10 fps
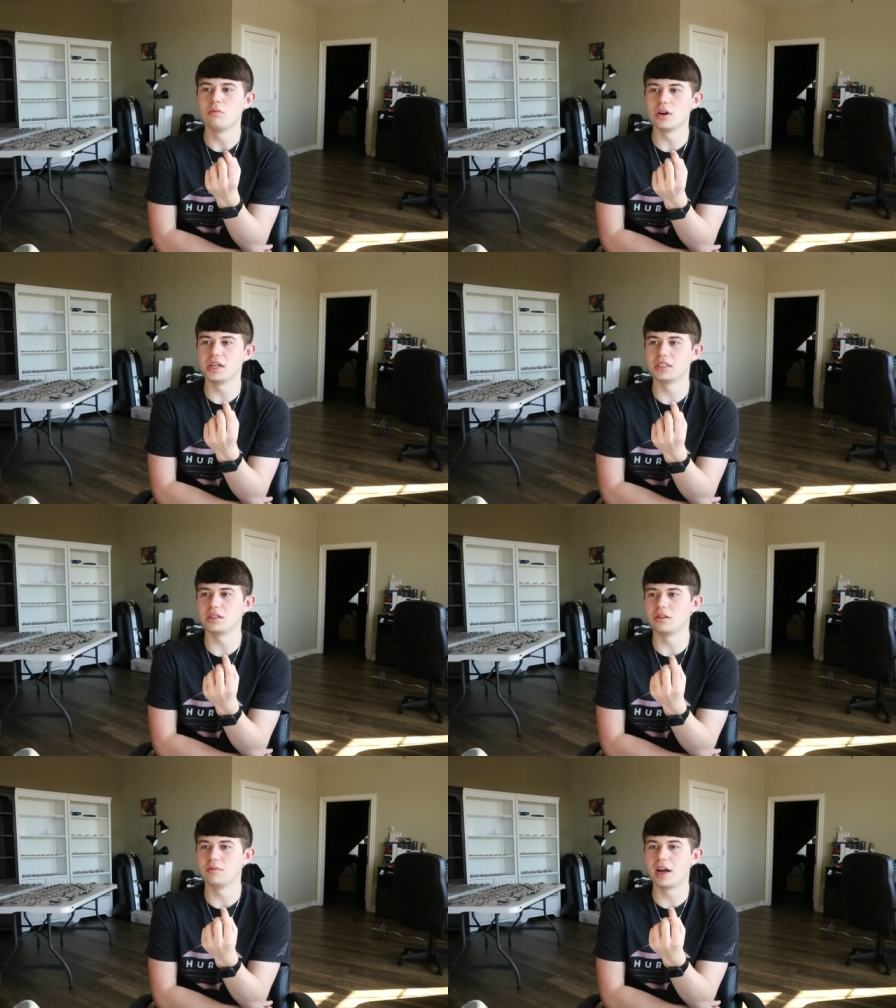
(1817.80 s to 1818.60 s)
was
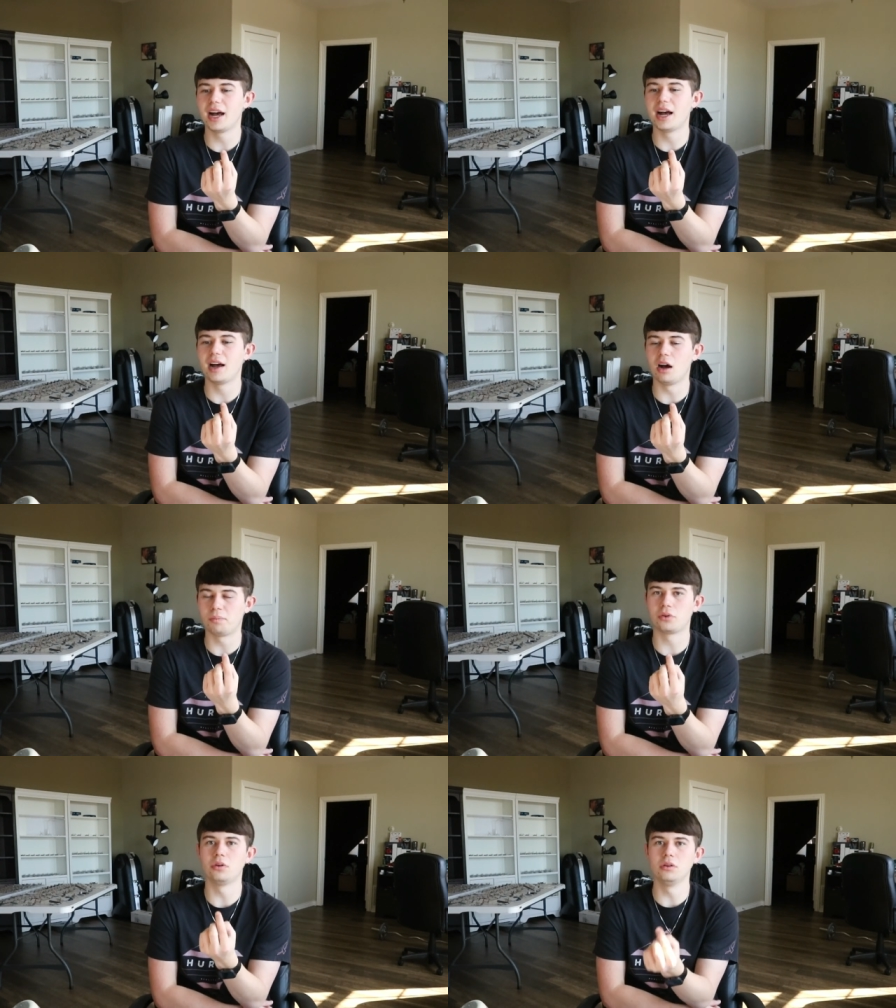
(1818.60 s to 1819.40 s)

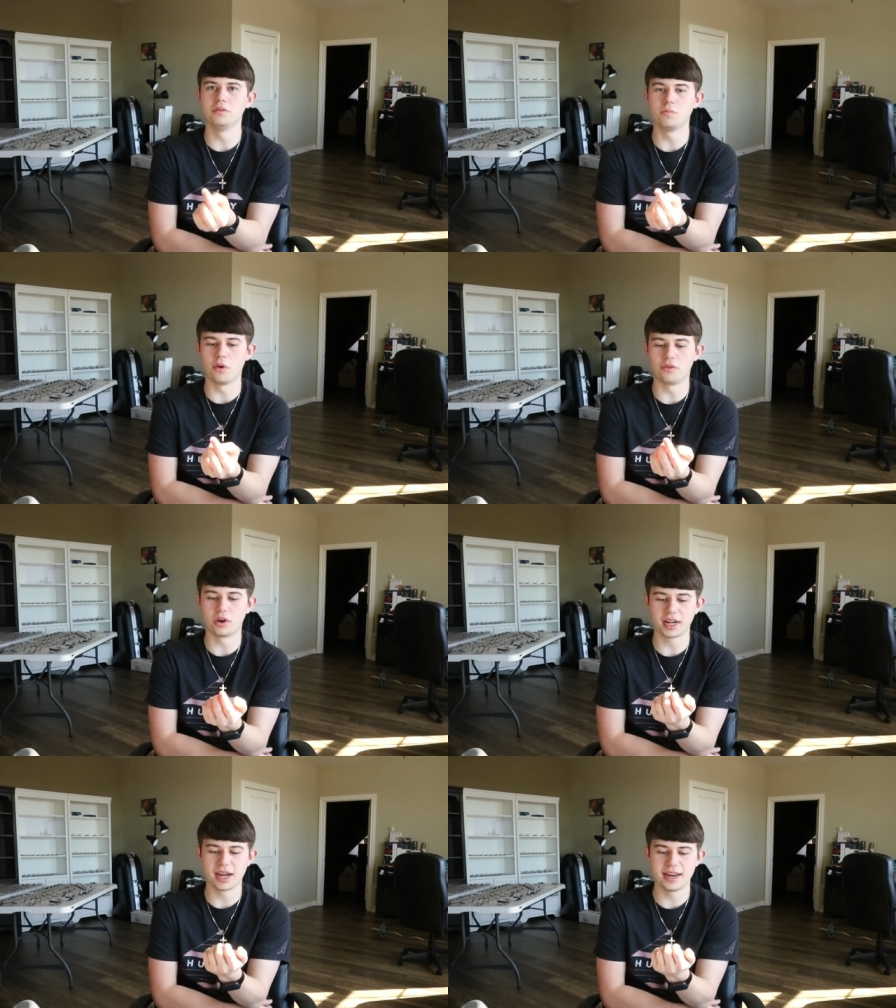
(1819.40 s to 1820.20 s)
approved
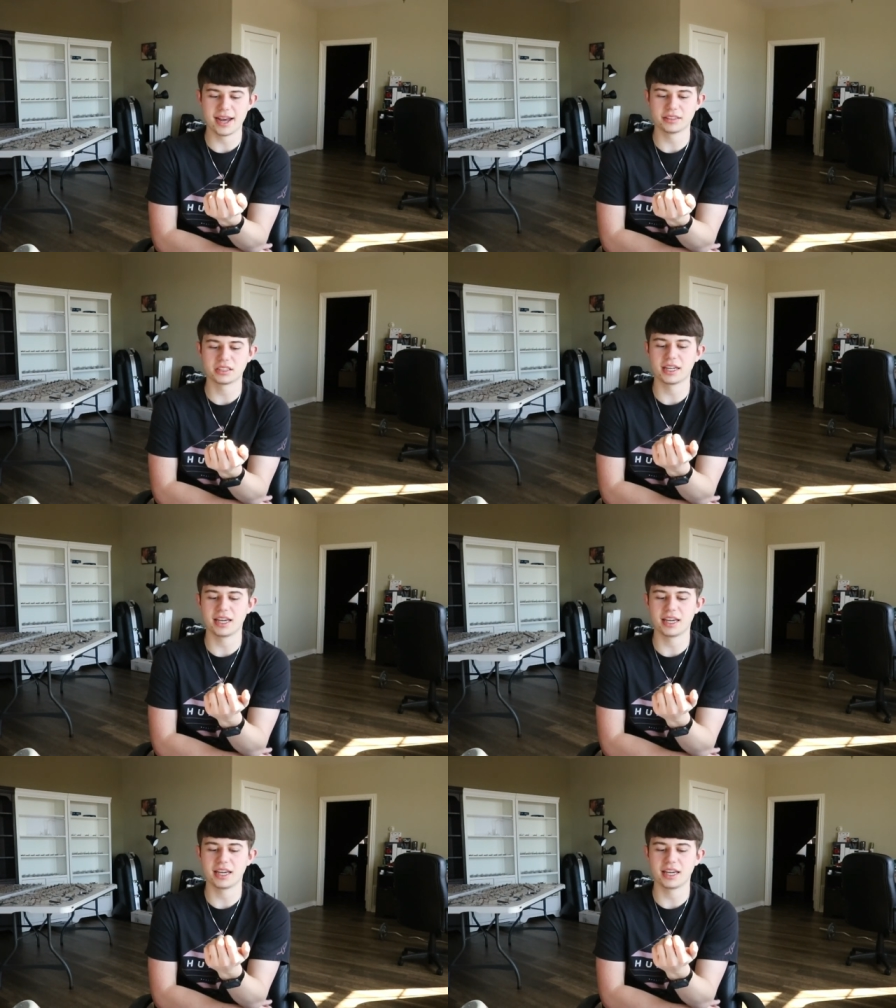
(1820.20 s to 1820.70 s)
before it got announced.